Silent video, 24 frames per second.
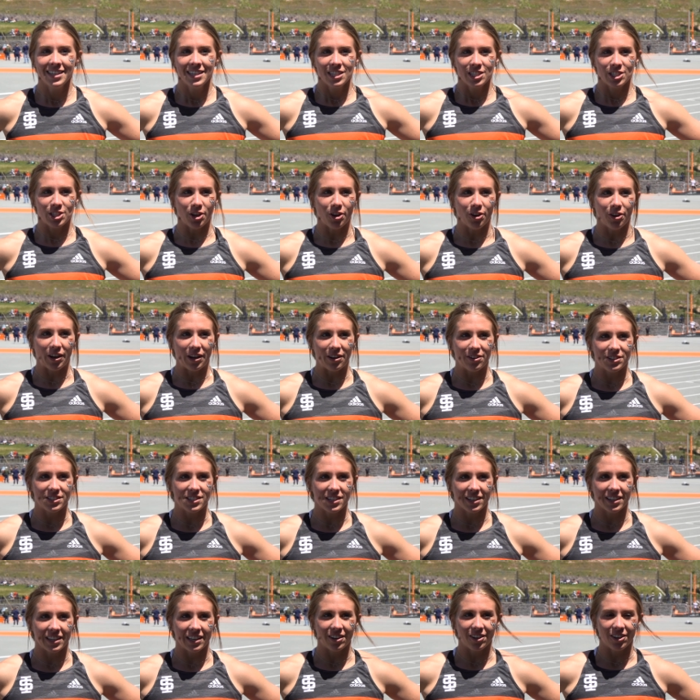So I was
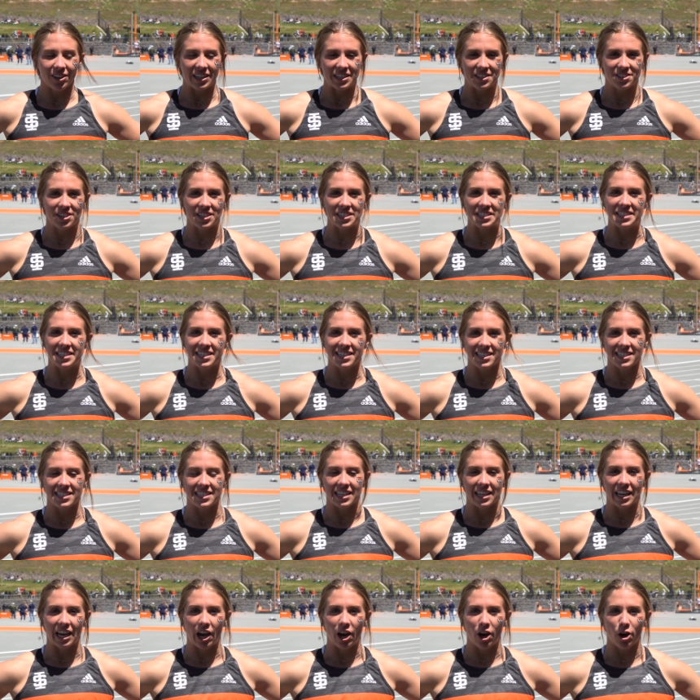a little interested to
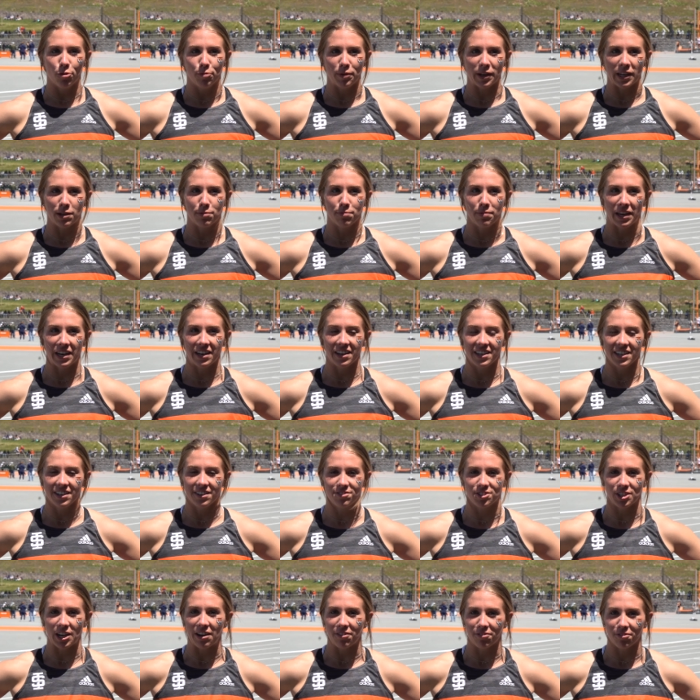see how my competitive
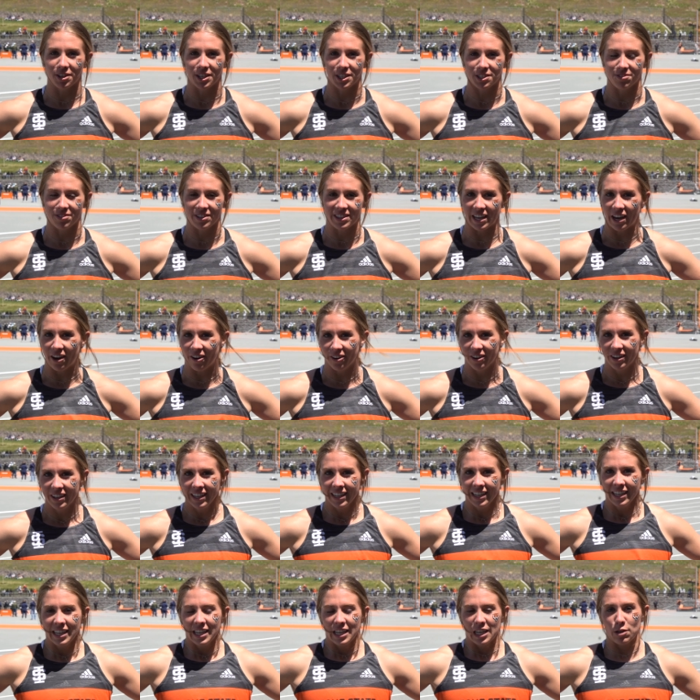drive works without
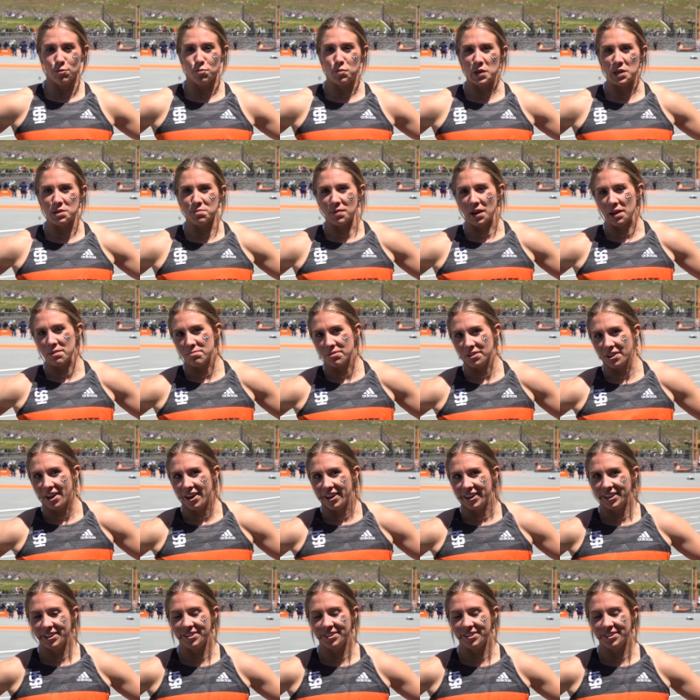it being my blood,